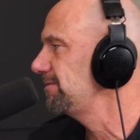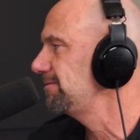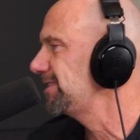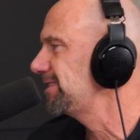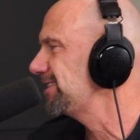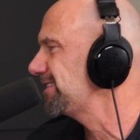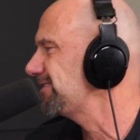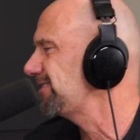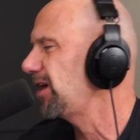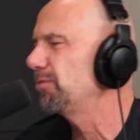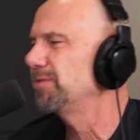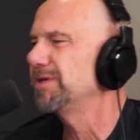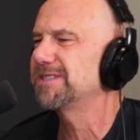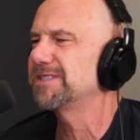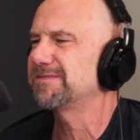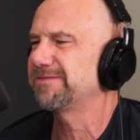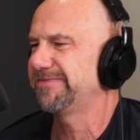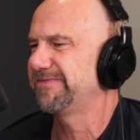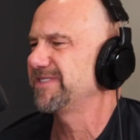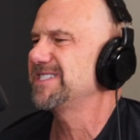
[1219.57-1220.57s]
just
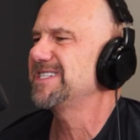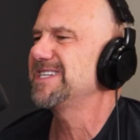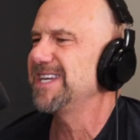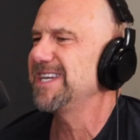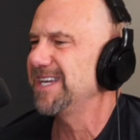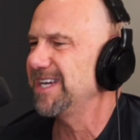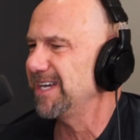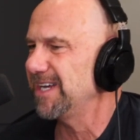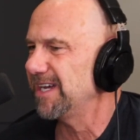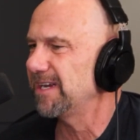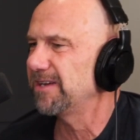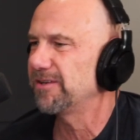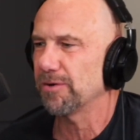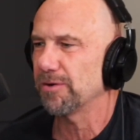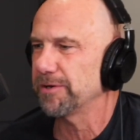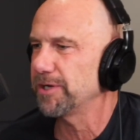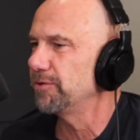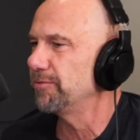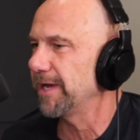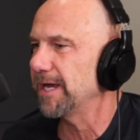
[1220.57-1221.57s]
always fatigued,
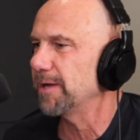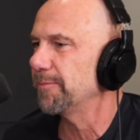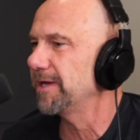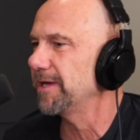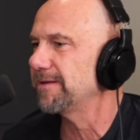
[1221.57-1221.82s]
or you name it.